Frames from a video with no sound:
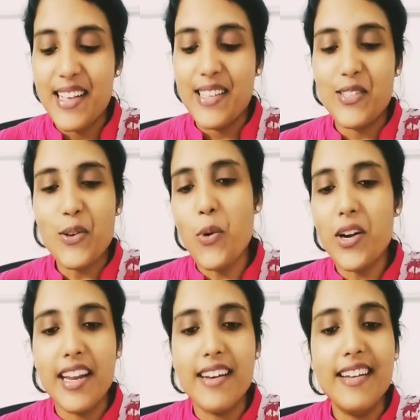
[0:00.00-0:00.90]
So what
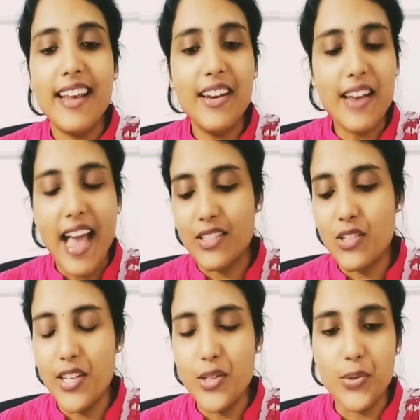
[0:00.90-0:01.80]
did he
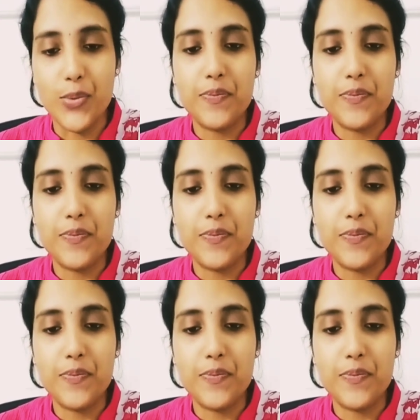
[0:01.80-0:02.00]
actually do?